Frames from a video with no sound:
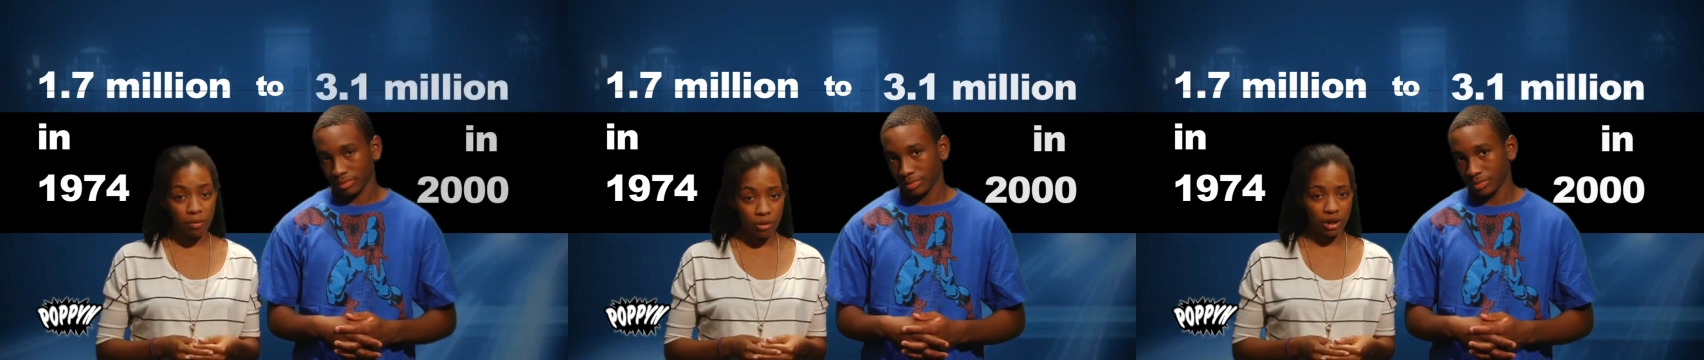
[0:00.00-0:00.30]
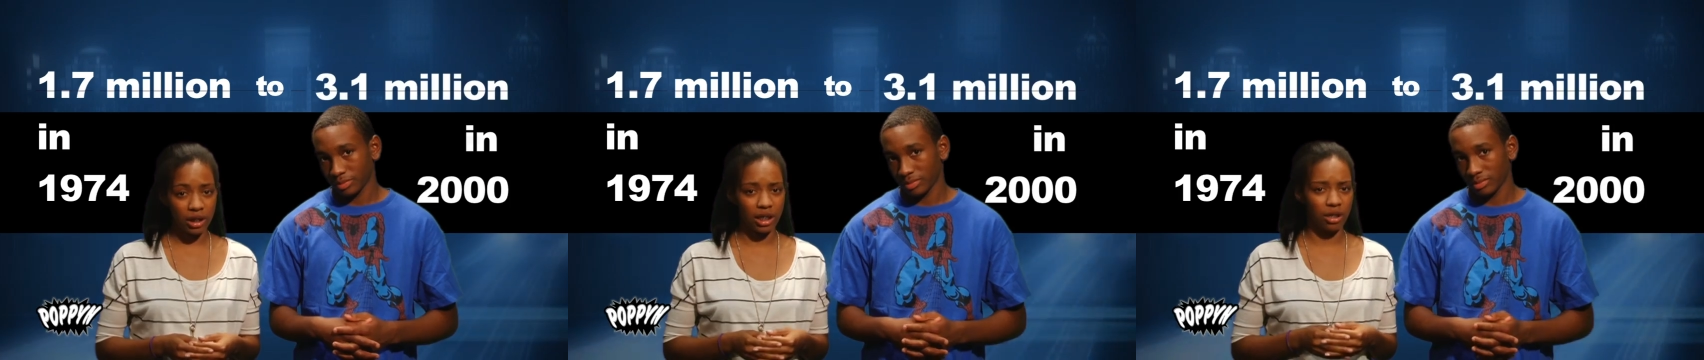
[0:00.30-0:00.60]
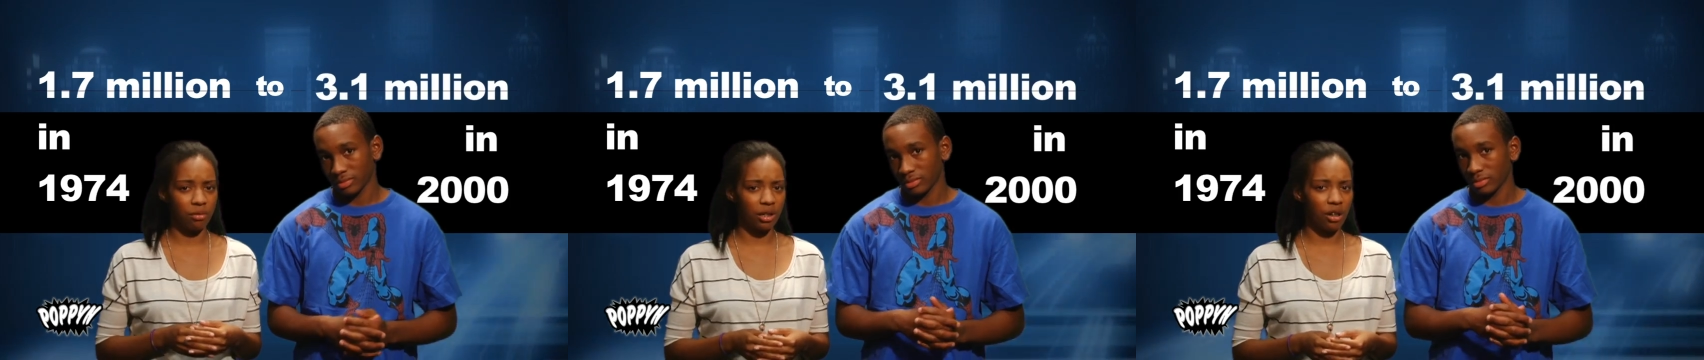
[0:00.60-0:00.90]
Speaker 1: million in
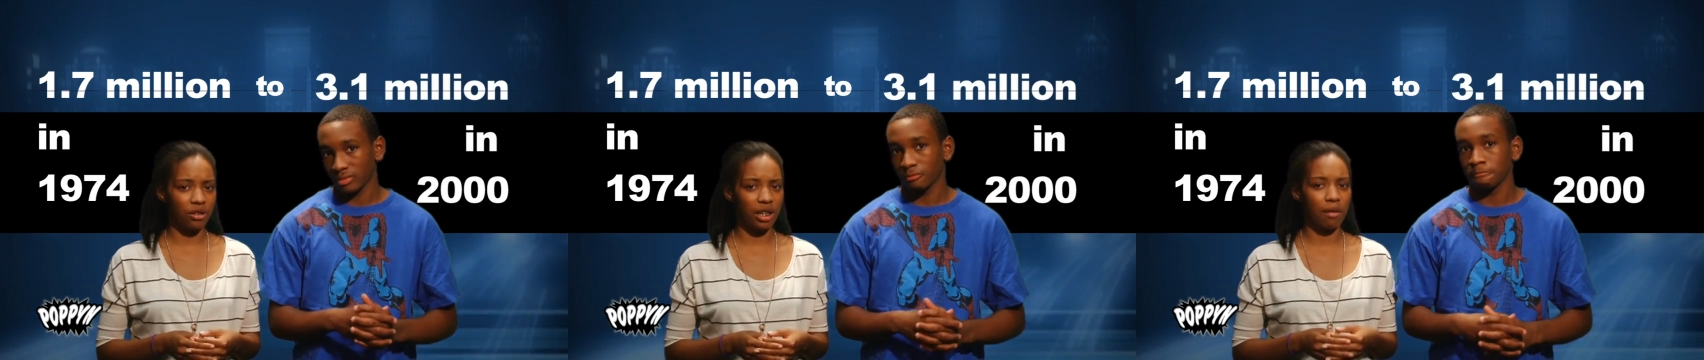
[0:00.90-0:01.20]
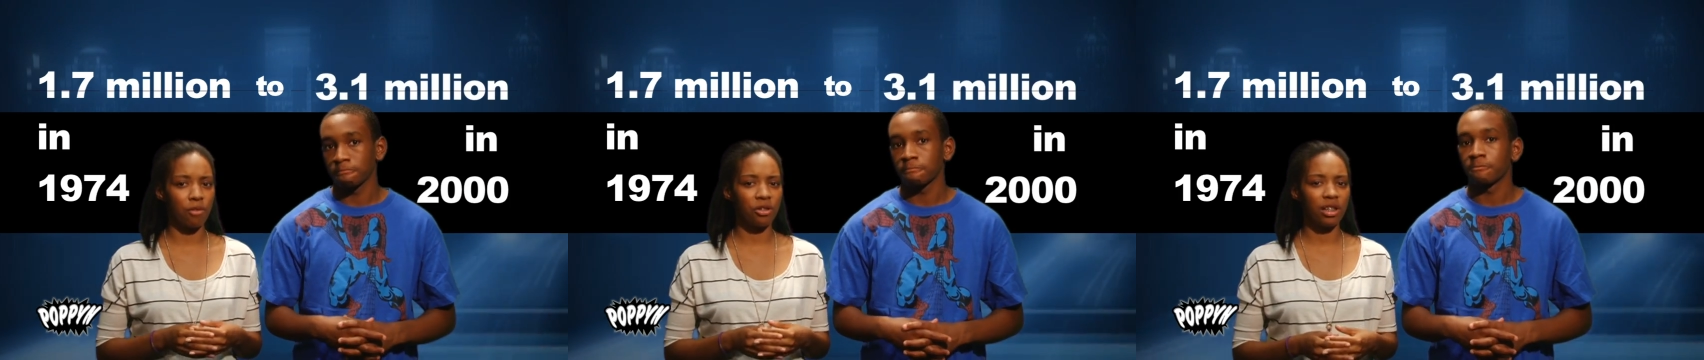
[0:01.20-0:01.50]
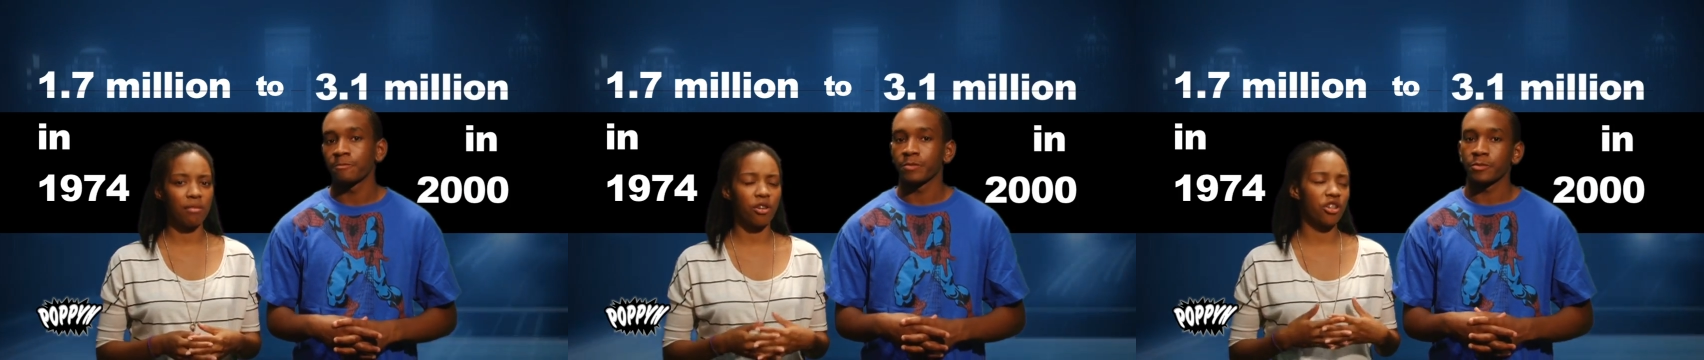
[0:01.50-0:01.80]
2000, and most of
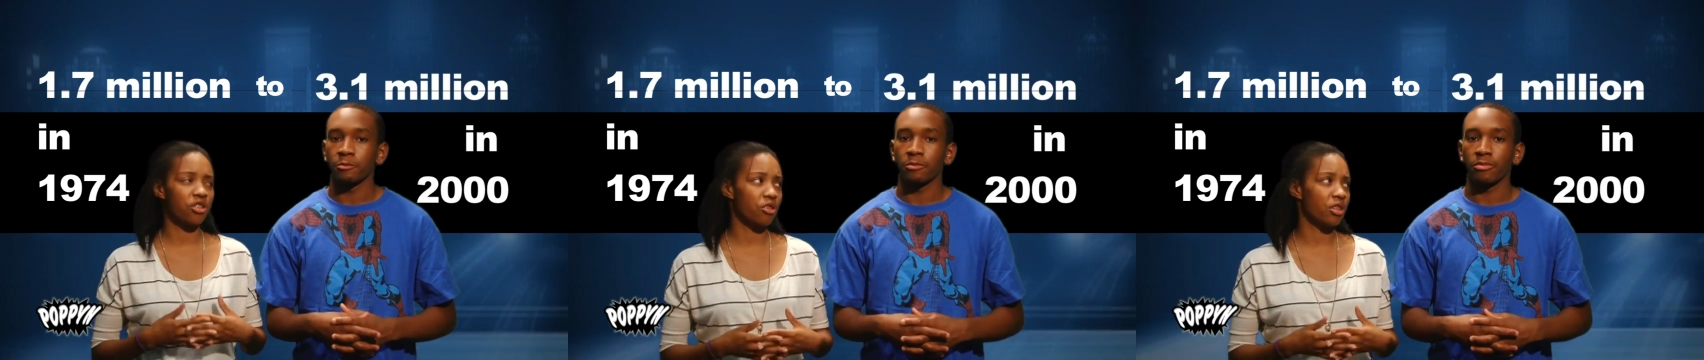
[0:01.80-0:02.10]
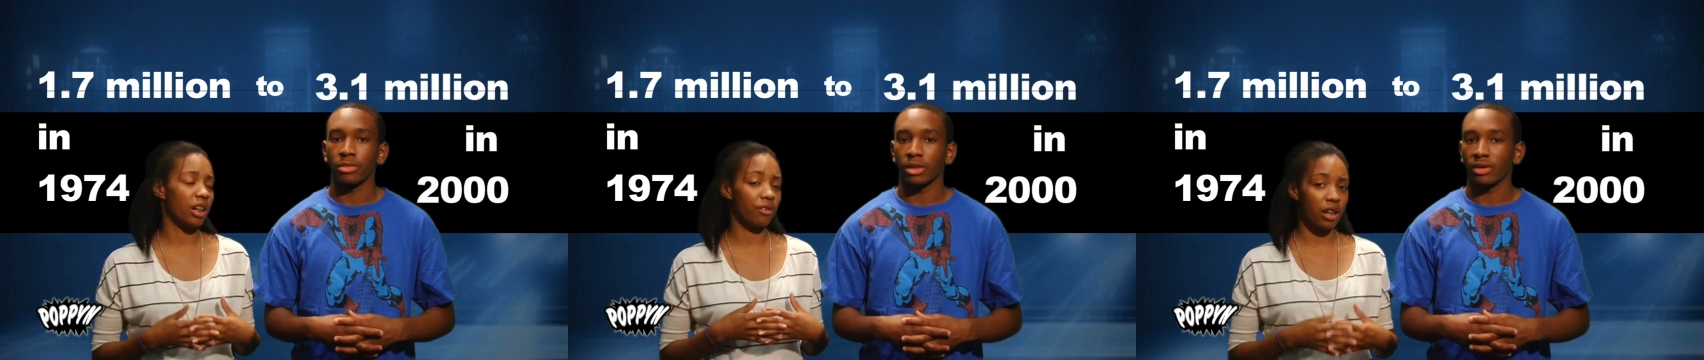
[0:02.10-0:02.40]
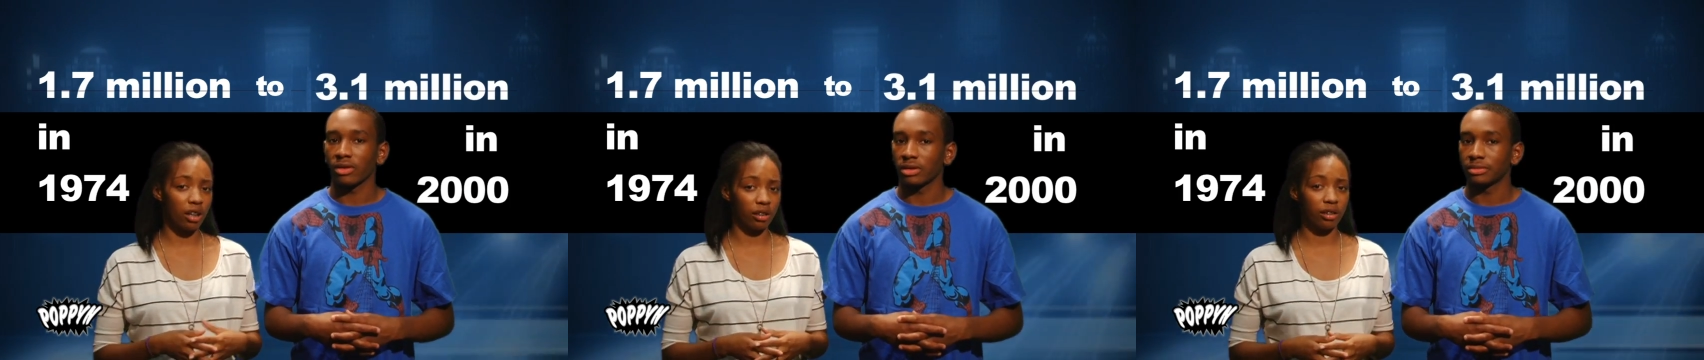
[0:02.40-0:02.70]
them are children of
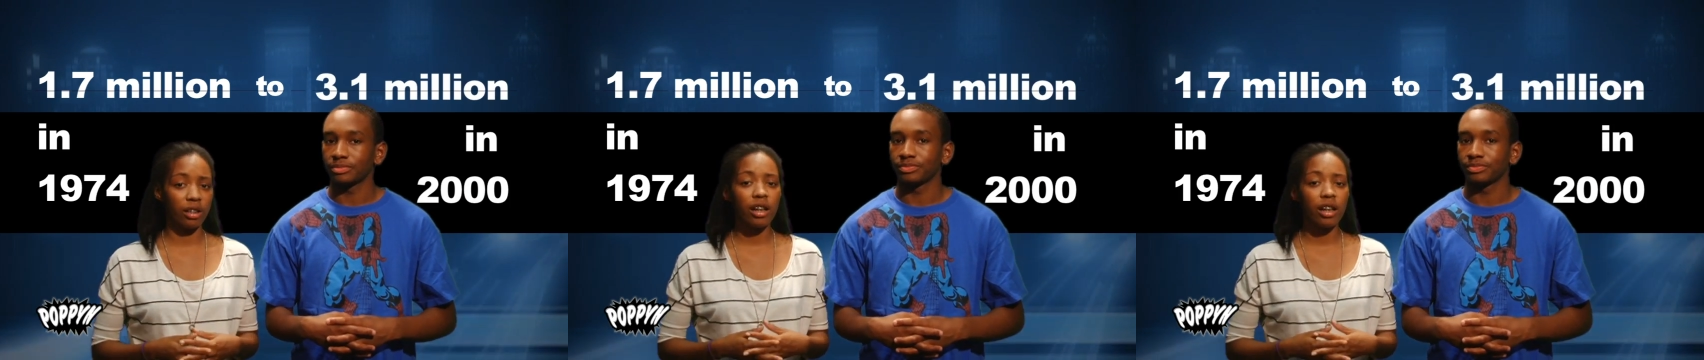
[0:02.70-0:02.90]
color.